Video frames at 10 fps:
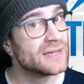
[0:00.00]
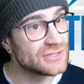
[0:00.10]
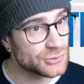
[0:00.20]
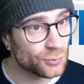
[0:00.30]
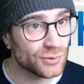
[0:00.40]

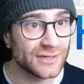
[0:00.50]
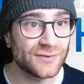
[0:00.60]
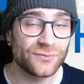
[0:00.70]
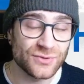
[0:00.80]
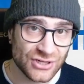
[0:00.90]
He's already
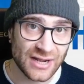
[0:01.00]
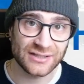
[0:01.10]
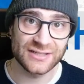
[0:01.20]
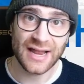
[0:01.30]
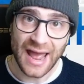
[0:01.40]

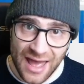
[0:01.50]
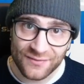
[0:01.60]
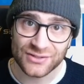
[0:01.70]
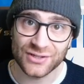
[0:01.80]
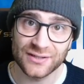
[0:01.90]
rejected
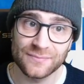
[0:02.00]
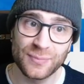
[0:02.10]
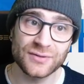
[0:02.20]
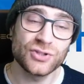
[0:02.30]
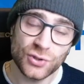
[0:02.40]
Everton,
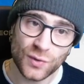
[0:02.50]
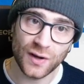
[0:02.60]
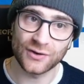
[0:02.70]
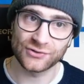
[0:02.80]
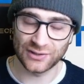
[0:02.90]
but
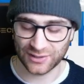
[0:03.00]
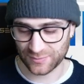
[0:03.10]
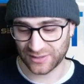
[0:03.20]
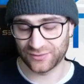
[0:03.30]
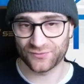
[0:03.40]
Newcastle are
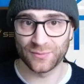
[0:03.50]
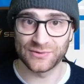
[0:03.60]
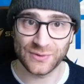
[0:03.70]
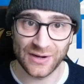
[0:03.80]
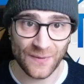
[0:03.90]
coming in for him
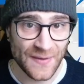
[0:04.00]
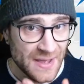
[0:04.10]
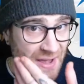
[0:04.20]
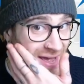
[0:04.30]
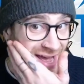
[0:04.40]
as well.
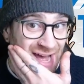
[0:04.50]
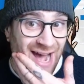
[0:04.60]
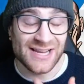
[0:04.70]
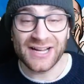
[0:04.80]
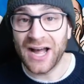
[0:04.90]

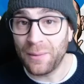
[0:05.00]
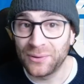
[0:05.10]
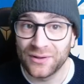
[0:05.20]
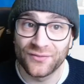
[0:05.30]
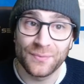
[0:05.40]
And a
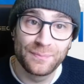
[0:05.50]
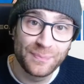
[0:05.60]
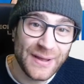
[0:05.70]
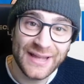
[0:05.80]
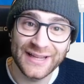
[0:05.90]
couple of
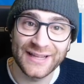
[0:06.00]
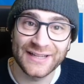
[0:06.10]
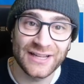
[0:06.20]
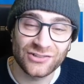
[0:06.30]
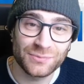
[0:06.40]
big
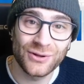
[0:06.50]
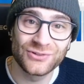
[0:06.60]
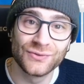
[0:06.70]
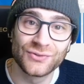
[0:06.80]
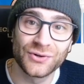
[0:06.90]

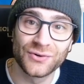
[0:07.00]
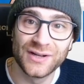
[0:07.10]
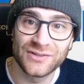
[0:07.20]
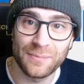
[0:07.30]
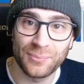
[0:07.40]
explosive
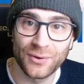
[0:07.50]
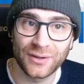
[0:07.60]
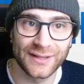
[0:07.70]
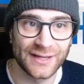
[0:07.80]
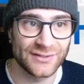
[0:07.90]
stories that broke
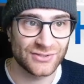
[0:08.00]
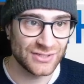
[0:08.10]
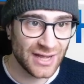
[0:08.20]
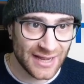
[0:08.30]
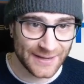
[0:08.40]
last
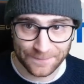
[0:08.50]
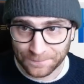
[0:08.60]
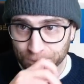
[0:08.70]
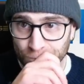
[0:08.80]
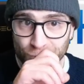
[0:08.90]
night.
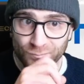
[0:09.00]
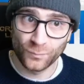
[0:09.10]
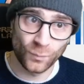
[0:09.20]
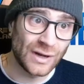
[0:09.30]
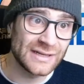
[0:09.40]

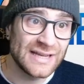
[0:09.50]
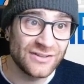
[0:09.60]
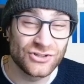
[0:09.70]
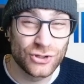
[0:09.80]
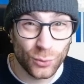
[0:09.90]
One
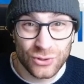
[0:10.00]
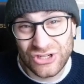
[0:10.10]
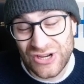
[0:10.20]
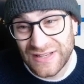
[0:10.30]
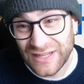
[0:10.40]
is
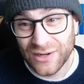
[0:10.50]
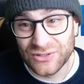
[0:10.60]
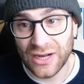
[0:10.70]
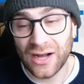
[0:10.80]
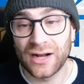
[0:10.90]
Jorginho
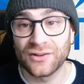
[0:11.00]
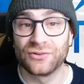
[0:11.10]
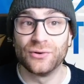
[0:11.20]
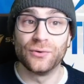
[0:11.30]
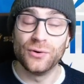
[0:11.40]
to
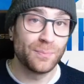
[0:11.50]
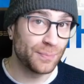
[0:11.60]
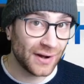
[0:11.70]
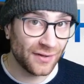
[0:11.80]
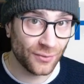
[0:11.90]
Arsenal, who,
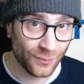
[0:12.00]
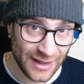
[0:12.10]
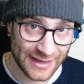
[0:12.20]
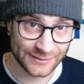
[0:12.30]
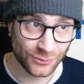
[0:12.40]
by the
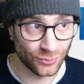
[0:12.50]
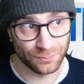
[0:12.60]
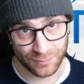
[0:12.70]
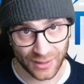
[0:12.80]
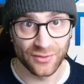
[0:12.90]
way, or
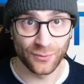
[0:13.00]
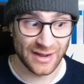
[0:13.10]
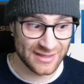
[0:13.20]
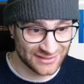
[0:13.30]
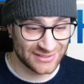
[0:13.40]
by the
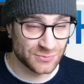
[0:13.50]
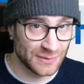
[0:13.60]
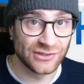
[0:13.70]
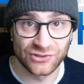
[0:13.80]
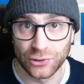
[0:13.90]
way, this has been
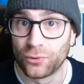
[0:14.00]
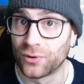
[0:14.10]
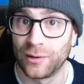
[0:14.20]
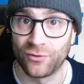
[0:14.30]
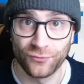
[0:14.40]
a
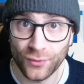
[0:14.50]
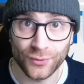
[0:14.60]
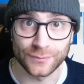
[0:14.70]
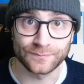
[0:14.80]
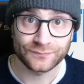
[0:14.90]
story before